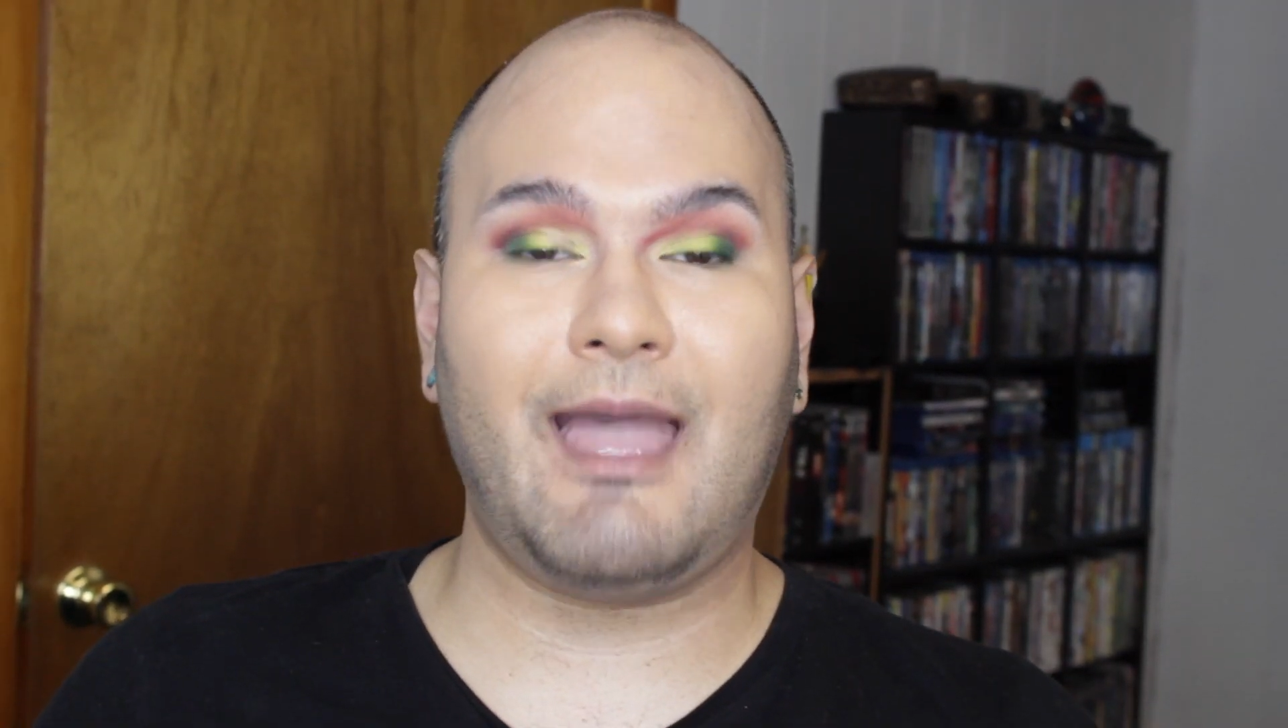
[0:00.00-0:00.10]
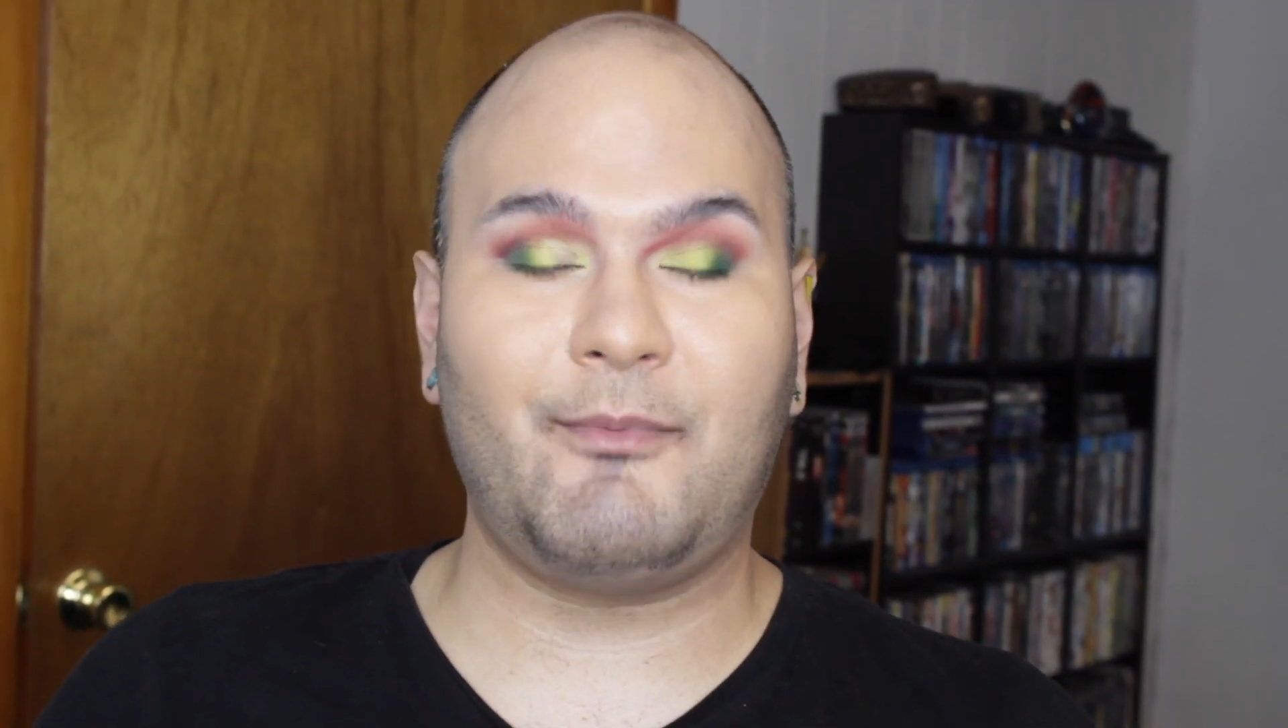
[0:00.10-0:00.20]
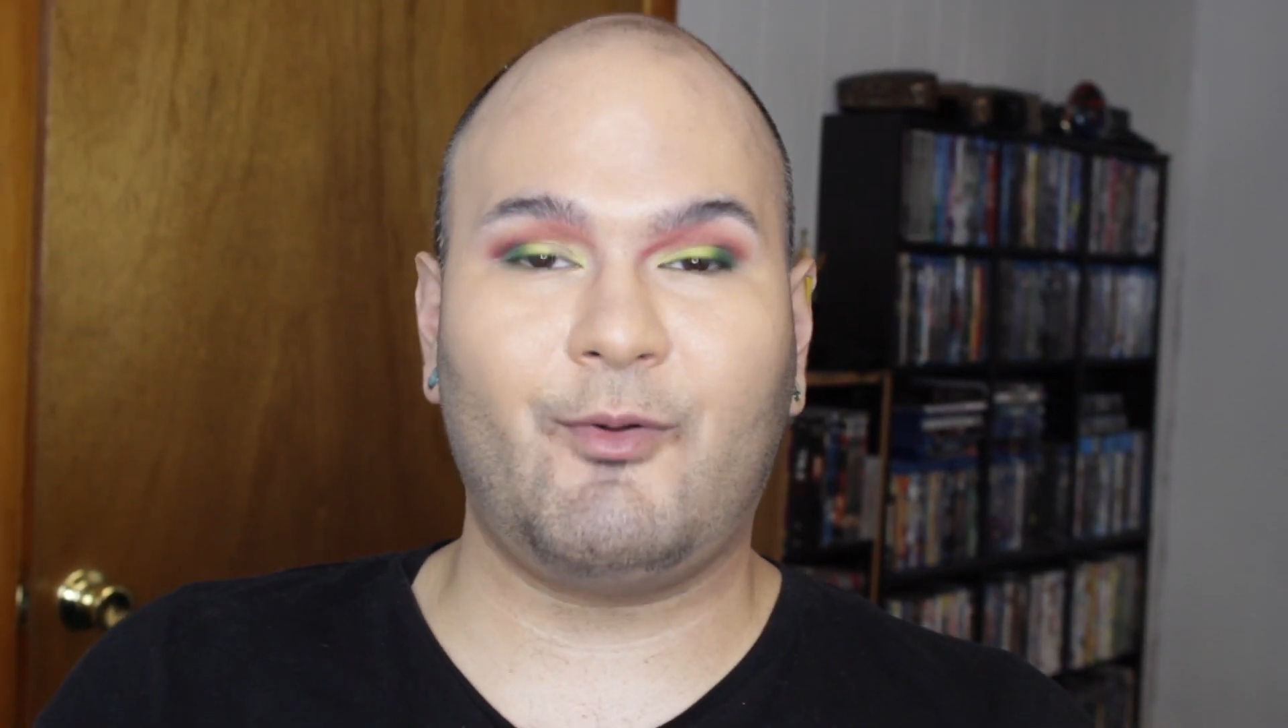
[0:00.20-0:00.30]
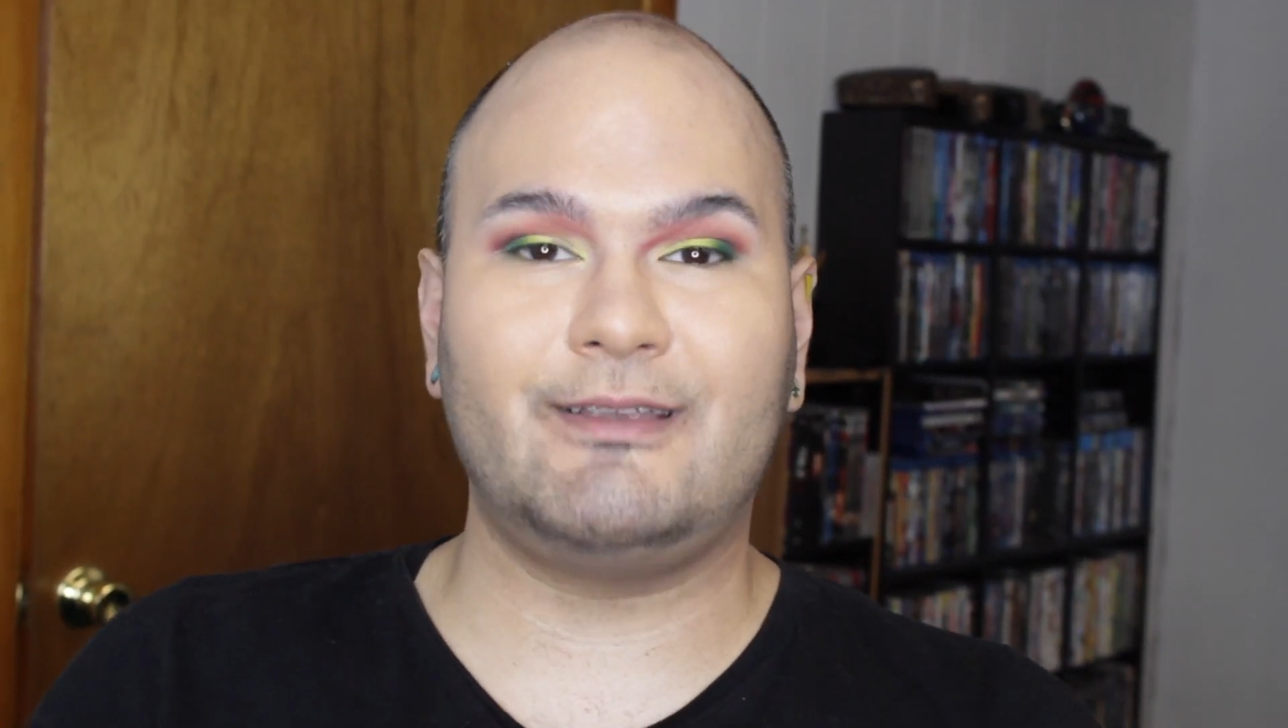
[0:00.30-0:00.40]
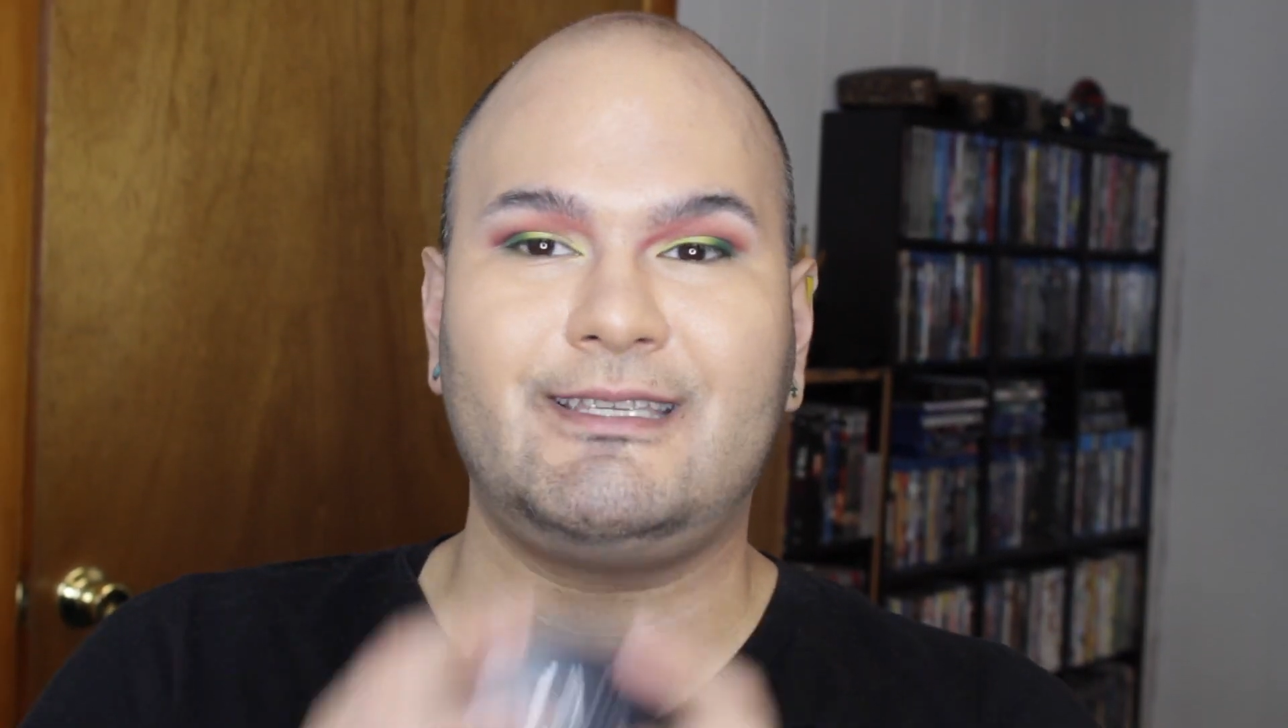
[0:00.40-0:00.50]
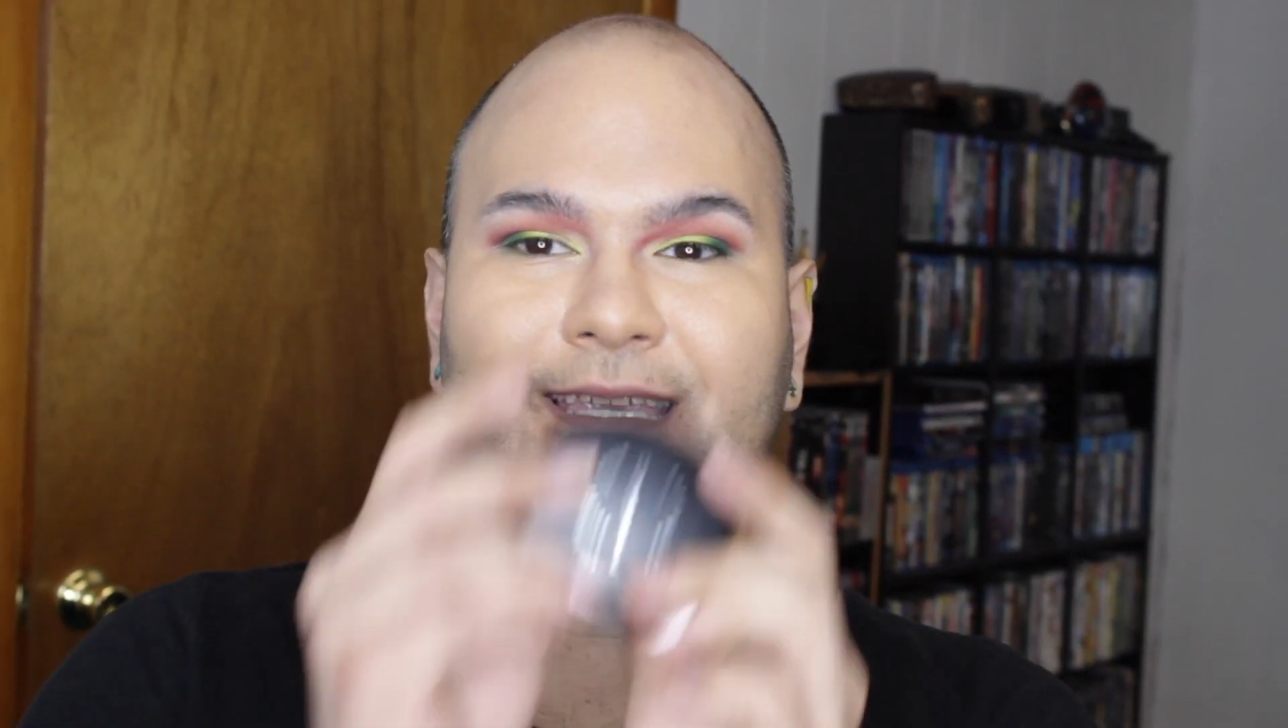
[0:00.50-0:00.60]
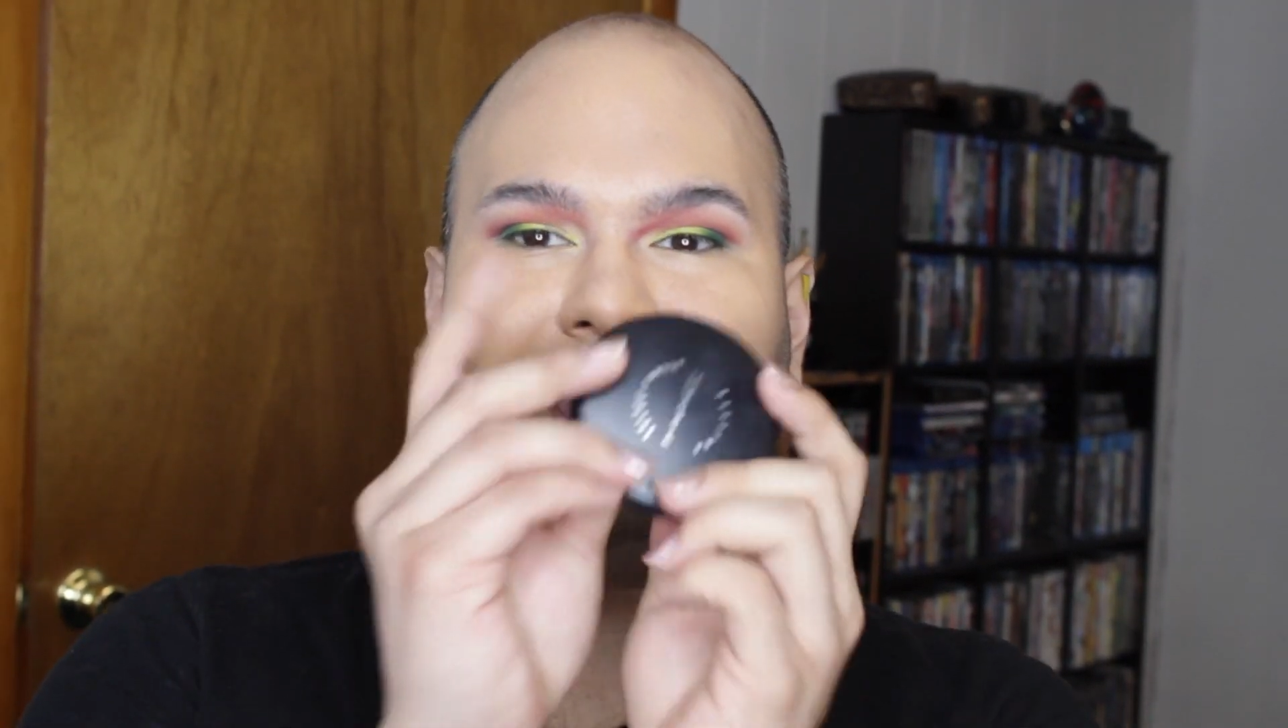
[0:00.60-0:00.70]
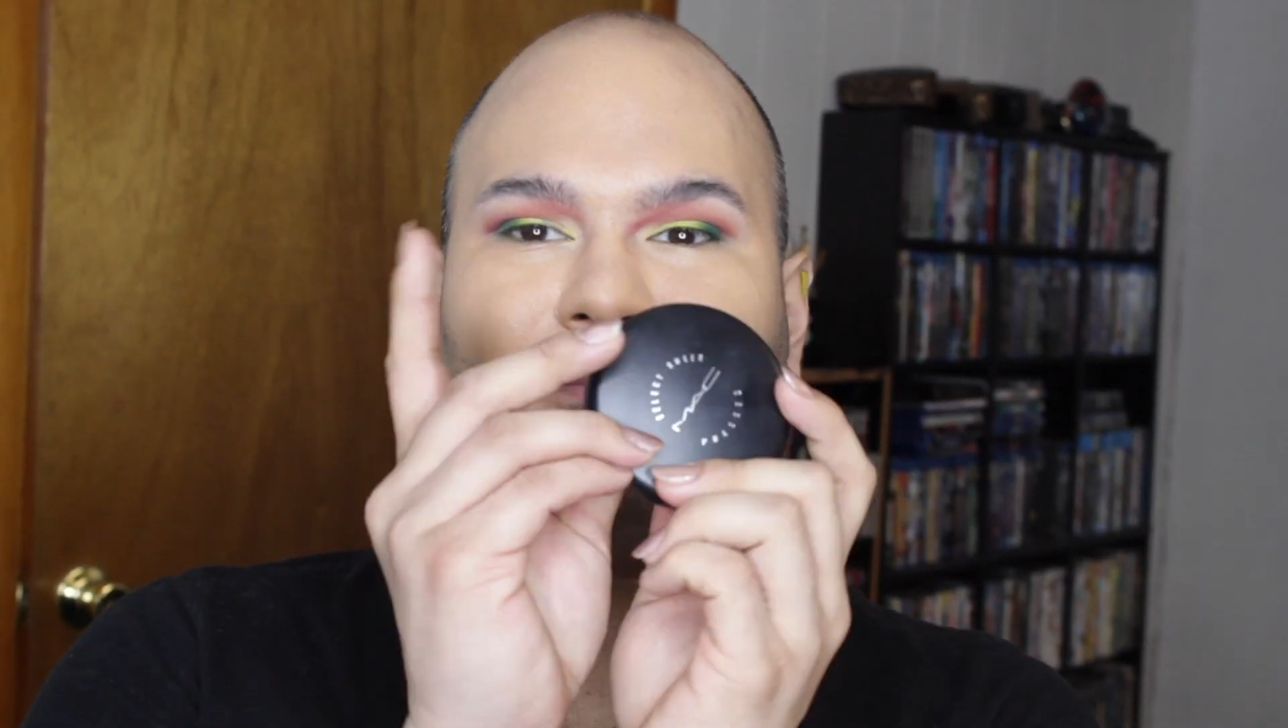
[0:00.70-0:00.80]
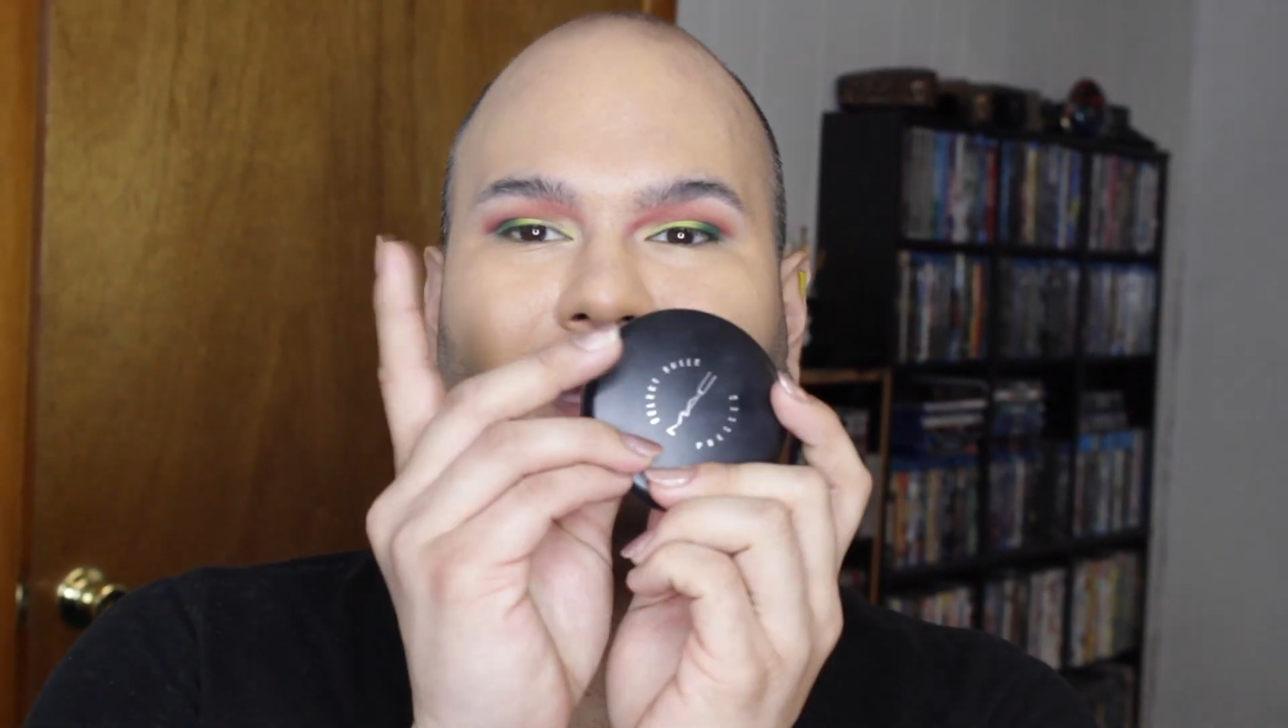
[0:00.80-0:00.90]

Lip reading: I'm going to take